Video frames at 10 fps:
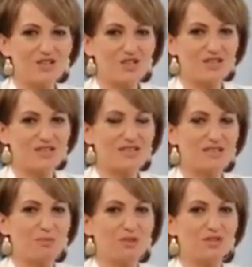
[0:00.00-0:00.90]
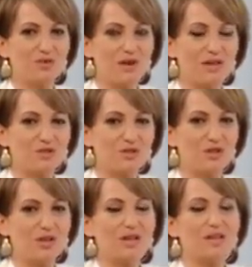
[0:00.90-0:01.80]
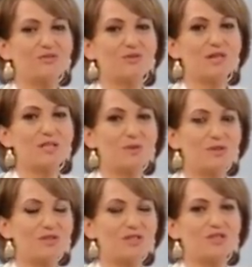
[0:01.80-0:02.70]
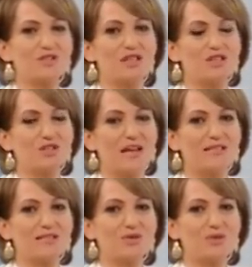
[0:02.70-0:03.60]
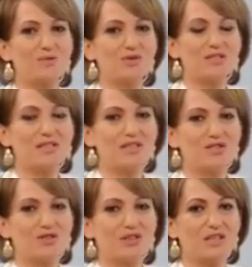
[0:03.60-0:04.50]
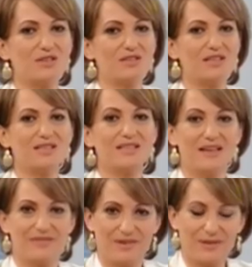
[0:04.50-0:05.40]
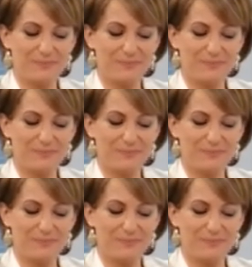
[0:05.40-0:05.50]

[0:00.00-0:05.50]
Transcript: She's the Deputy Director of Transparency International Anti-Corruption Center here in Yerevan.